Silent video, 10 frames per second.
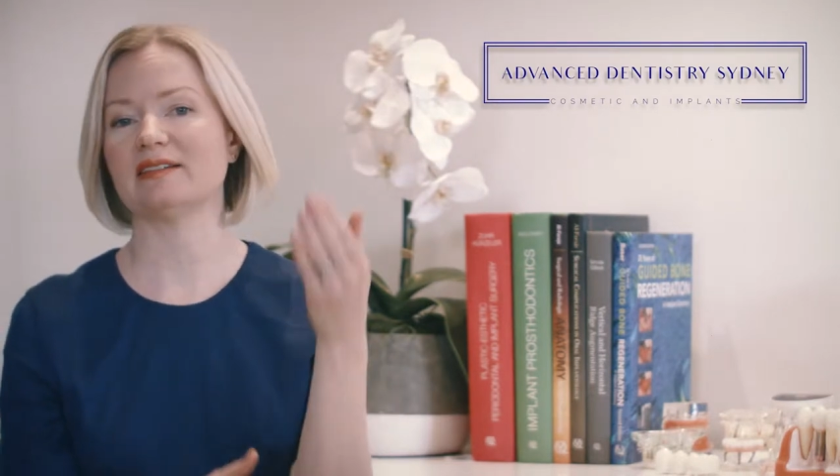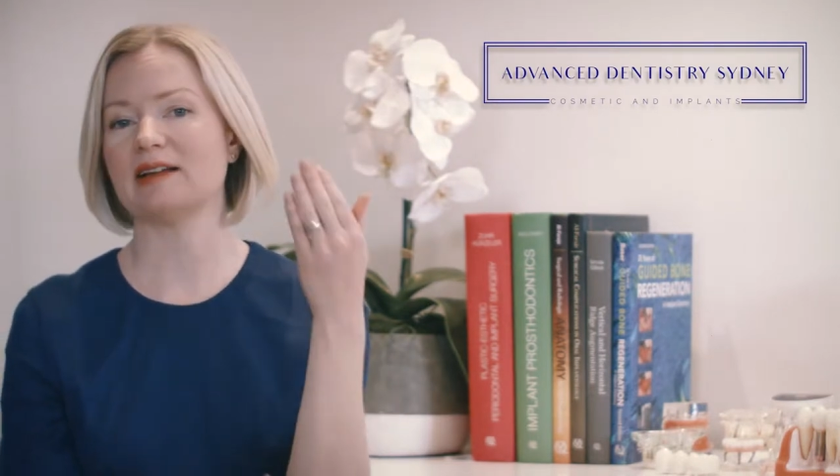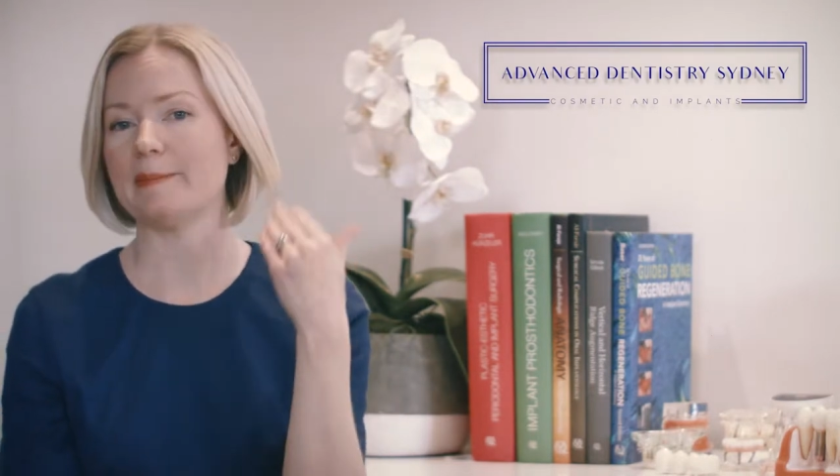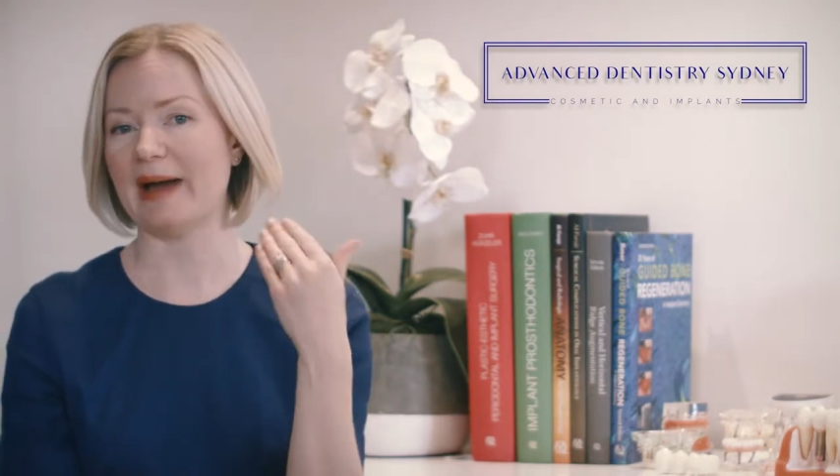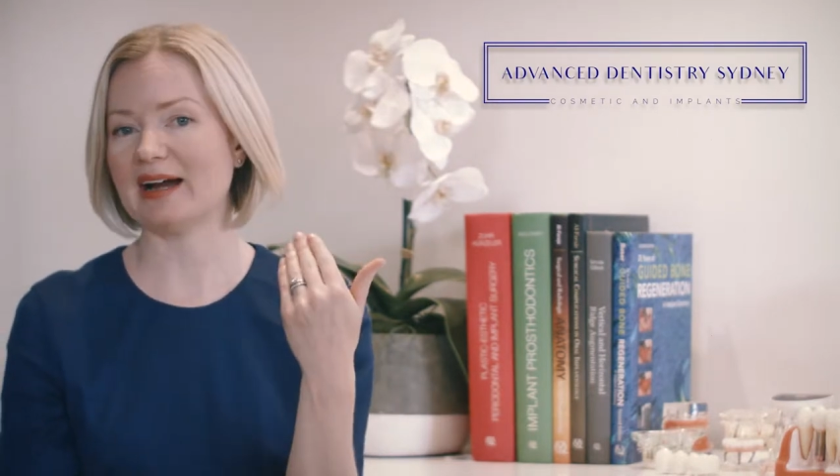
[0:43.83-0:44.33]

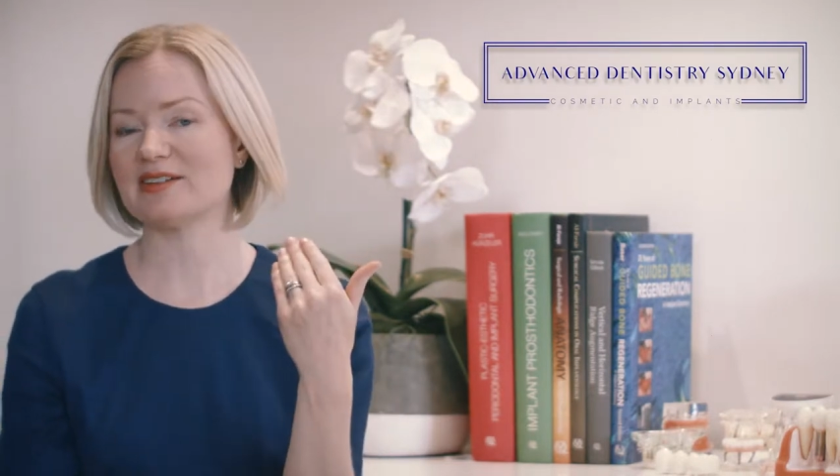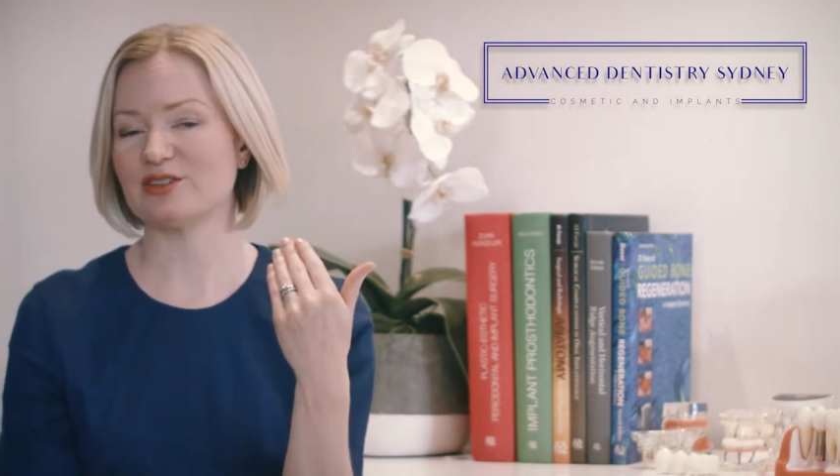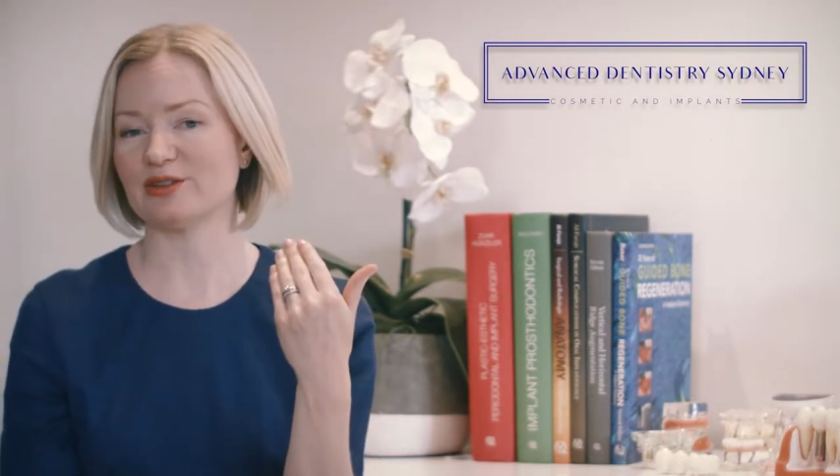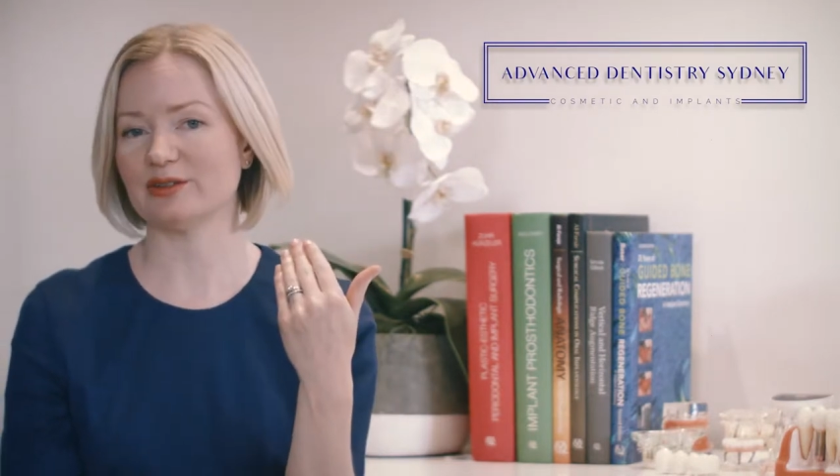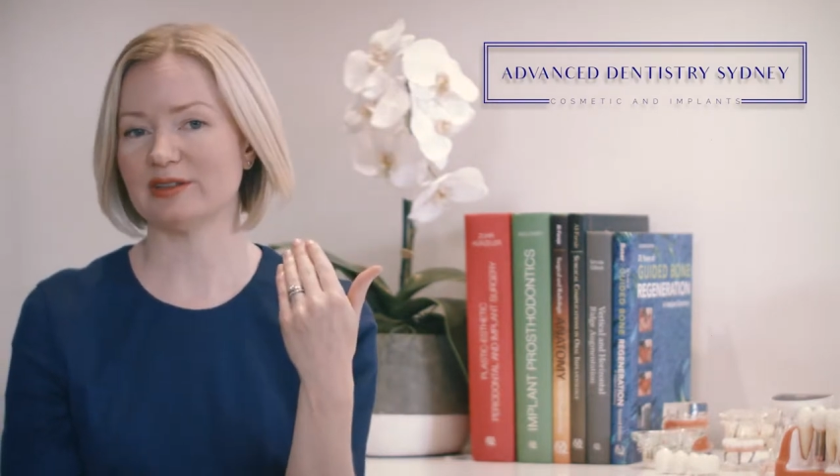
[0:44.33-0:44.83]
a back
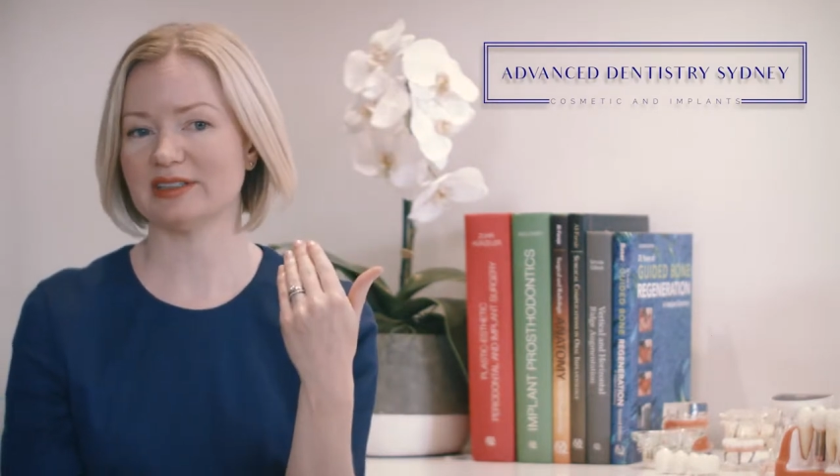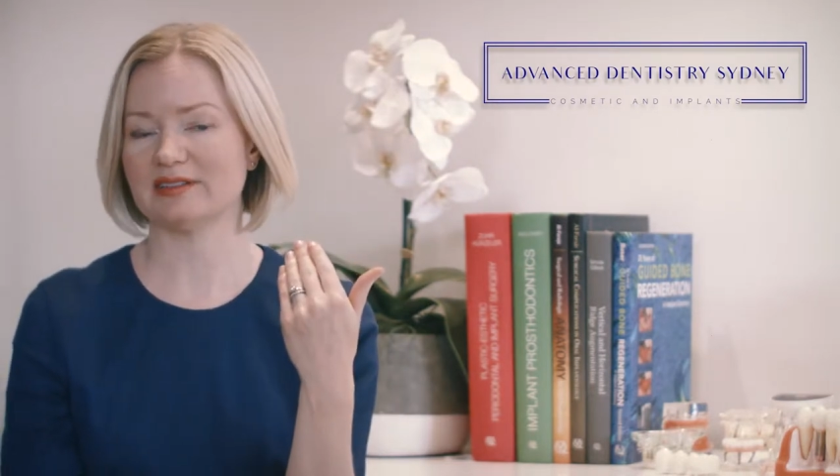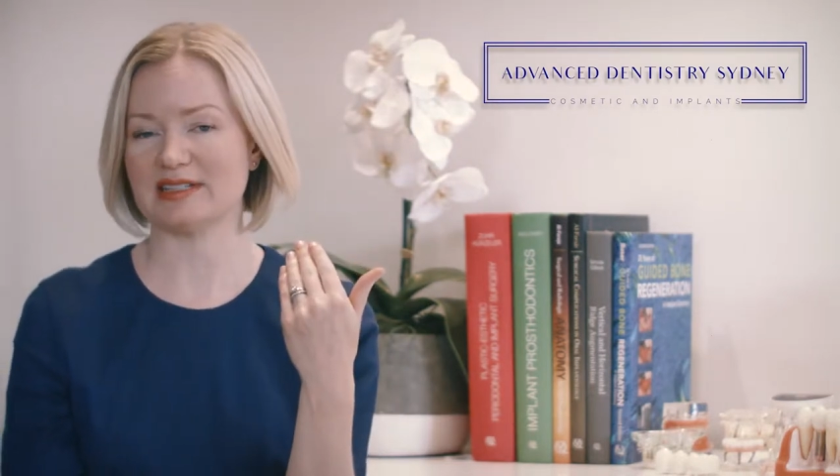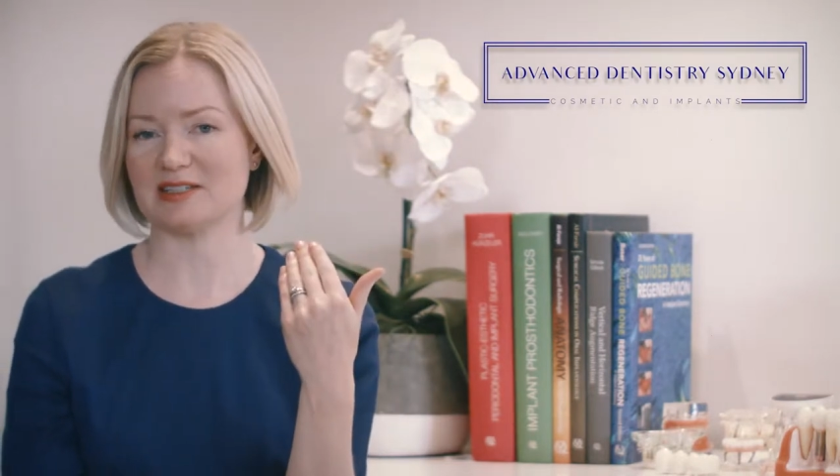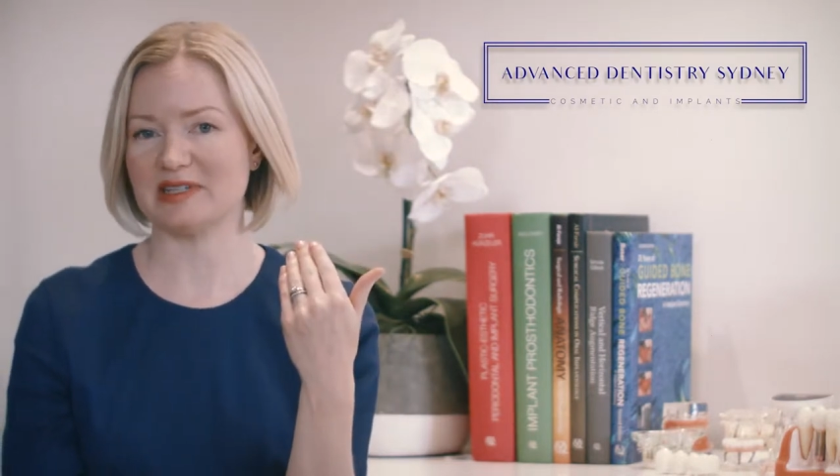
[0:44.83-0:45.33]
tooth that's